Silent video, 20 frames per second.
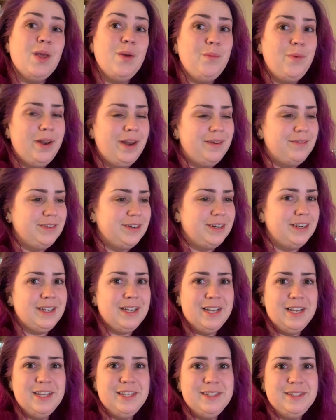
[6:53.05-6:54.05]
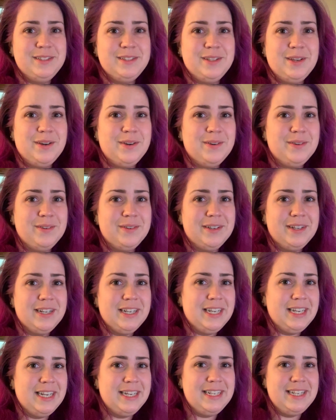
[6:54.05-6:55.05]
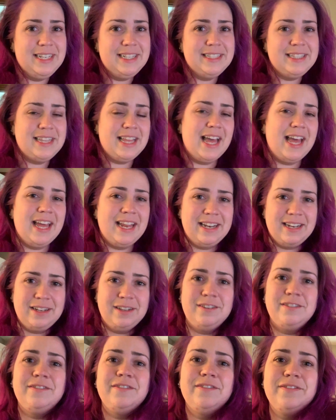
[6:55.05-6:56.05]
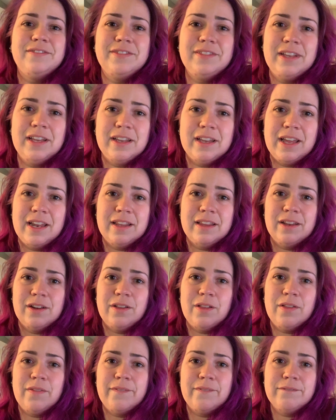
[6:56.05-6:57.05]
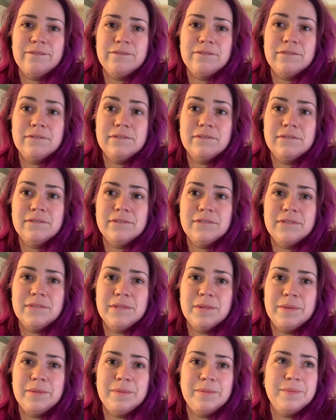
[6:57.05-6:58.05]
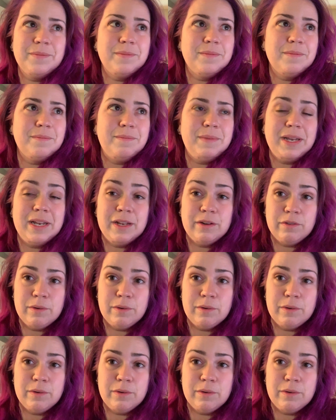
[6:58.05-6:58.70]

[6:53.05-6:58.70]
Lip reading: whatever. So he does that. Oh, I got a little meeting